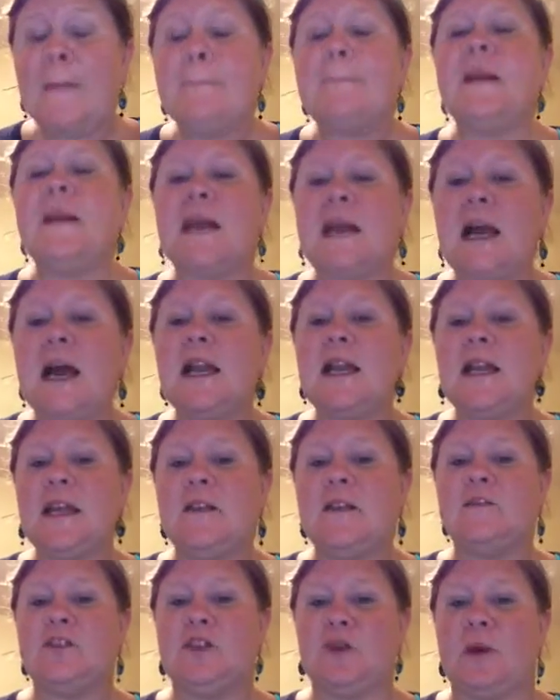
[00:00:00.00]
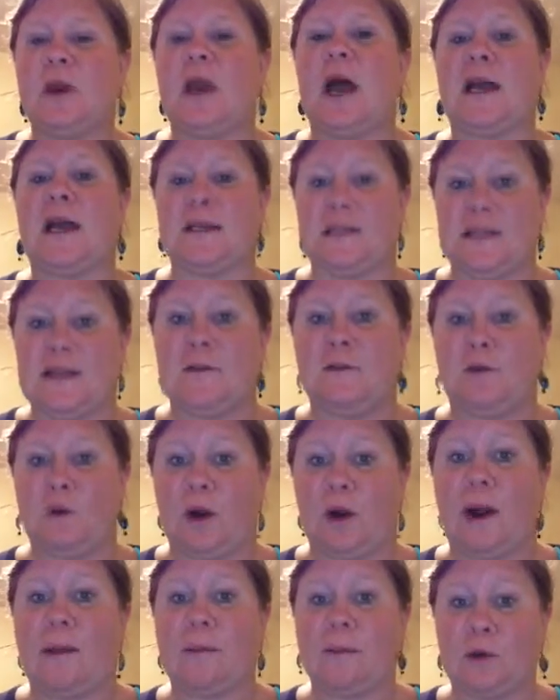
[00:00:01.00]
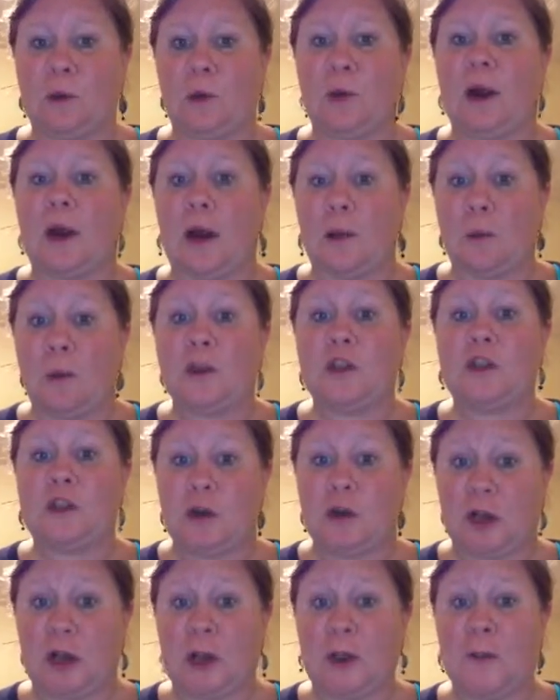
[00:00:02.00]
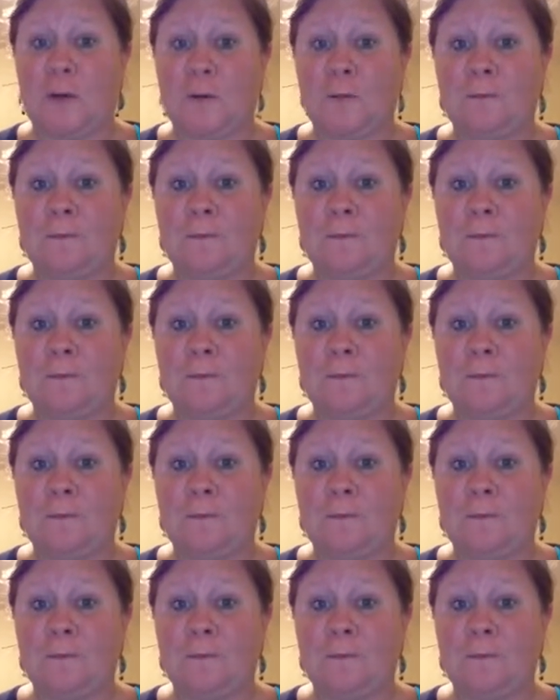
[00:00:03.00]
but it kind of gives you an idea of where I want you to go.